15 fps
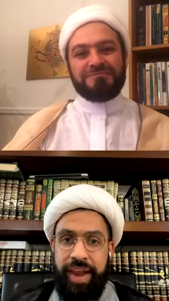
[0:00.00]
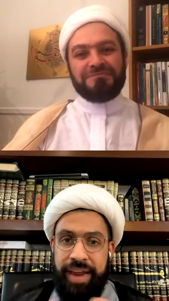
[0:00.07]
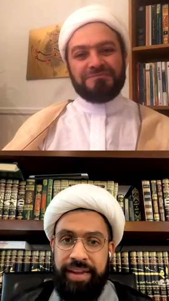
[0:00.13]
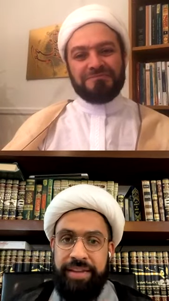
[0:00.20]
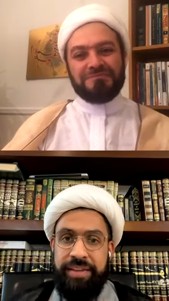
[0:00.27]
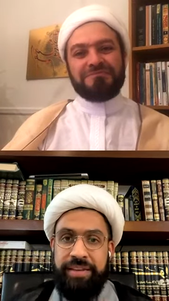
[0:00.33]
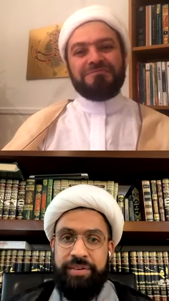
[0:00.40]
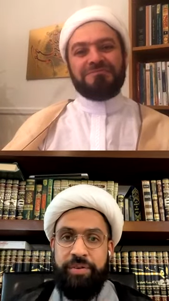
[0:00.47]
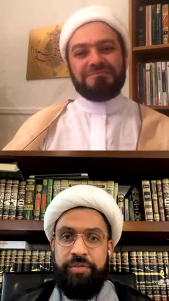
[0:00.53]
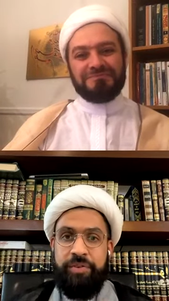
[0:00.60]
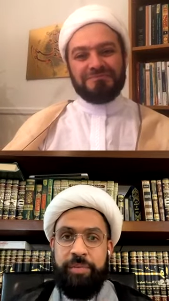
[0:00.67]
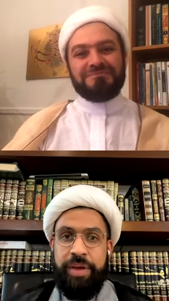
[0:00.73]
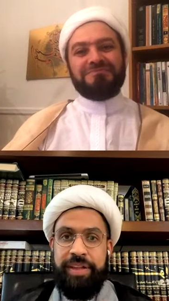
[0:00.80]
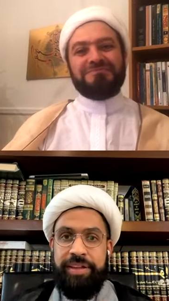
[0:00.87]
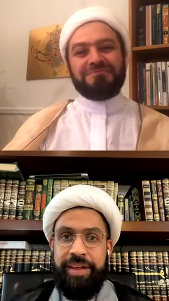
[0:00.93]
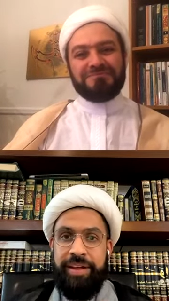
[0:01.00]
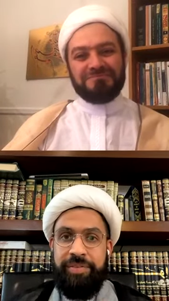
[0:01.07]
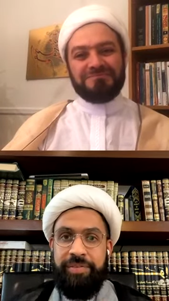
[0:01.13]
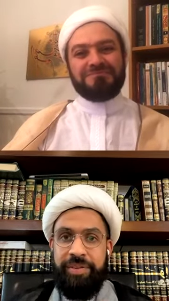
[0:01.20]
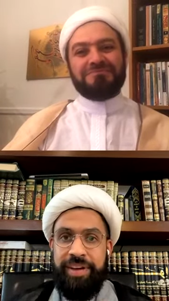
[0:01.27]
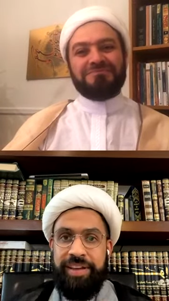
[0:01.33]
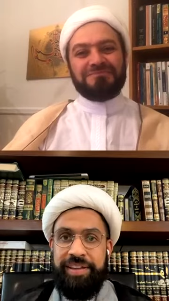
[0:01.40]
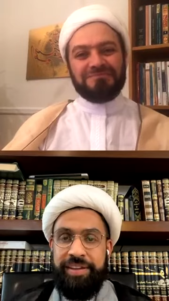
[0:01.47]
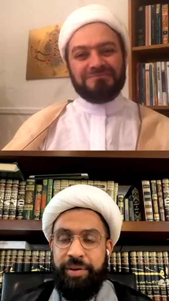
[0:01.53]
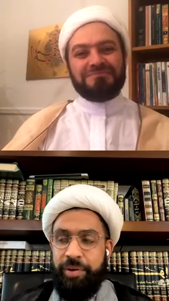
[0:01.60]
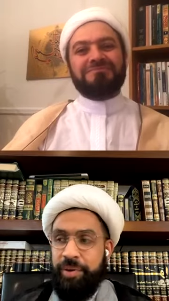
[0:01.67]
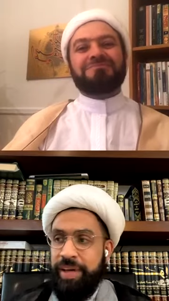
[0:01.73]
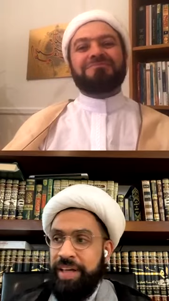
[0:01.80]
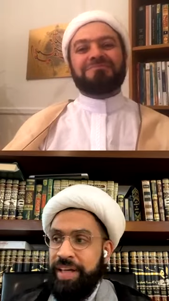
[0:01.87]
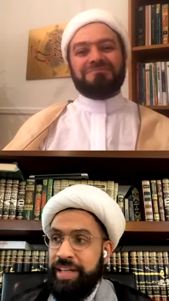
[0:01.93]
Speaker 1: i need to do for myself right
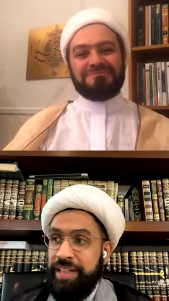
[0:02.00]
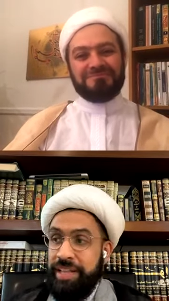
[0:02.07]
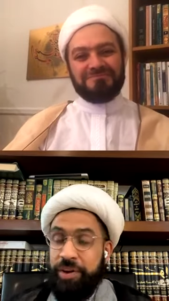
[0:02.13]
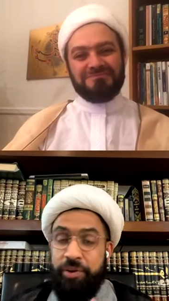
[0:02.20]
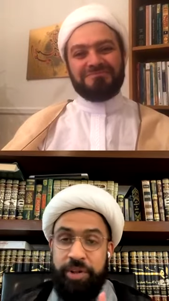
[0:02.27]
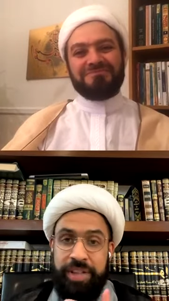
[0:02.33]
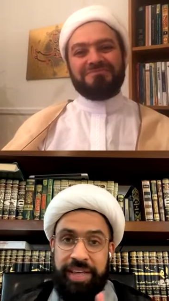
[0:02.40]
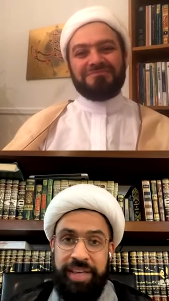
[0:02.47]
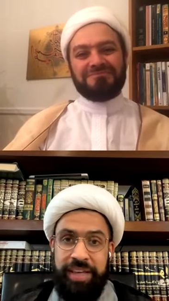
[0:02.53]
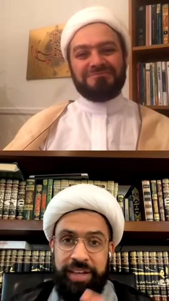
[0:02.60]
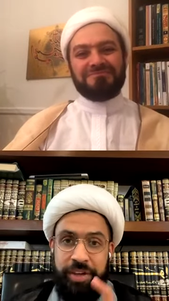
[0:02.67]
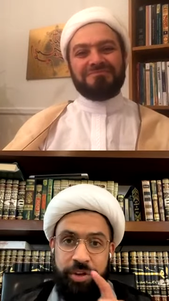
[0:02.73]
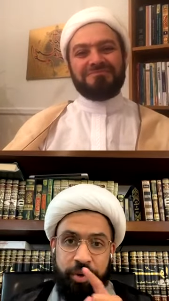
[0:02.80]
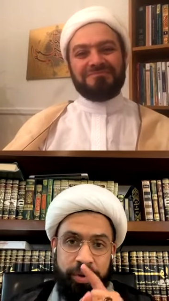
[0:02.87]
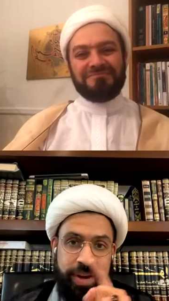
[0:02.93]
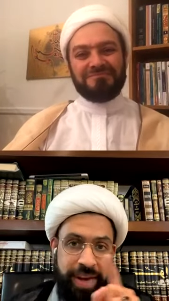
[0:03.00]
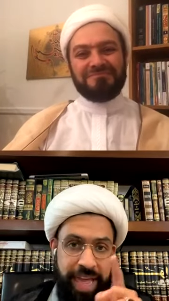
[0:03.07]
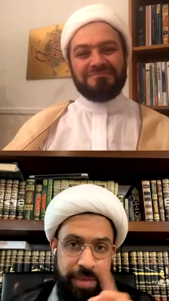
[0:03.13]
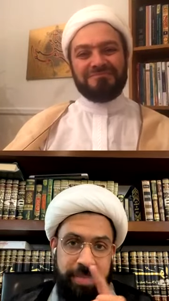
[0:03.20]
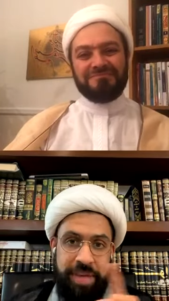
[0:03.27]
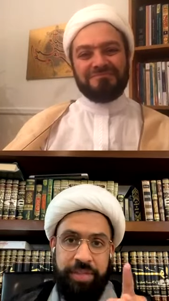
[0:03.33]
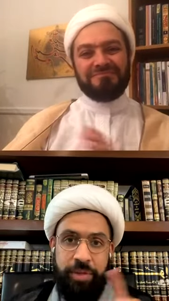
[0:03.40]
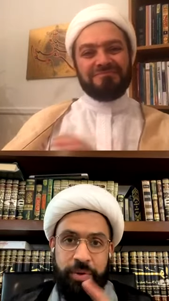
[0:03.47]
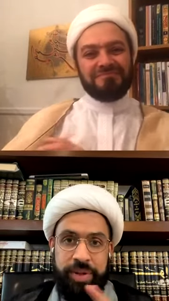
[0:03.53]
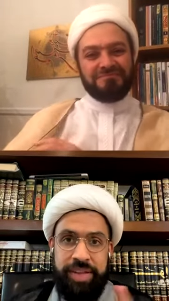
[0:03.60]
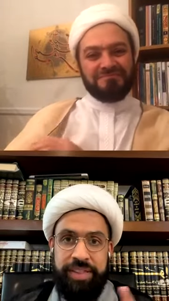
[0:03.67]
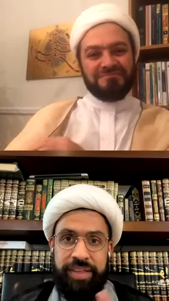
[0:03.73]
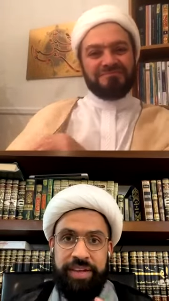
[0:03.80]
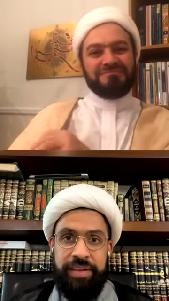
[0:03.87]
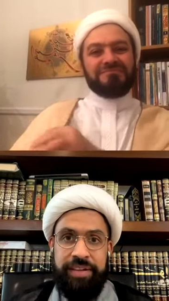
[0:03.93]
so literally you know naming those
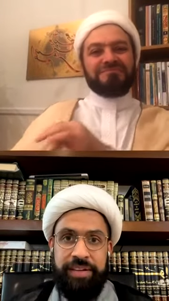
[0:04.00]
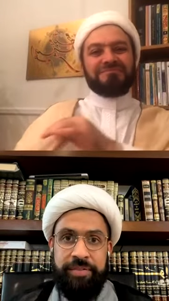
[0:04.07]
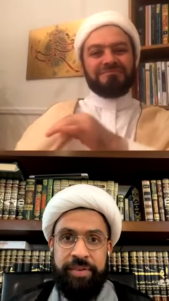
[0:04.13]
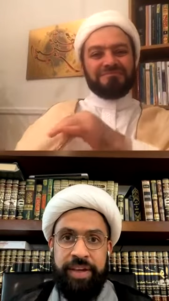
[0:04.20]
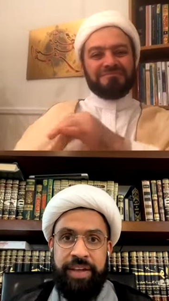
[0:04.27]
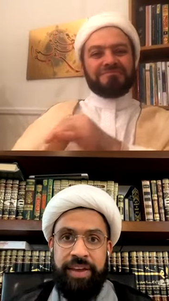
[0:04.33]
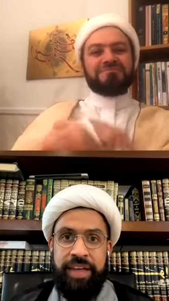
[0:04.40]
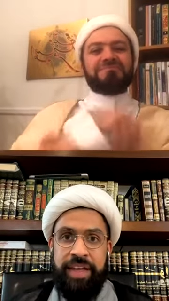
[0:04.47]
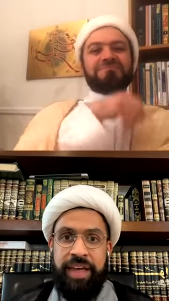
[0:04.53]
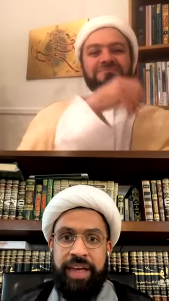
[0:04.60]
things right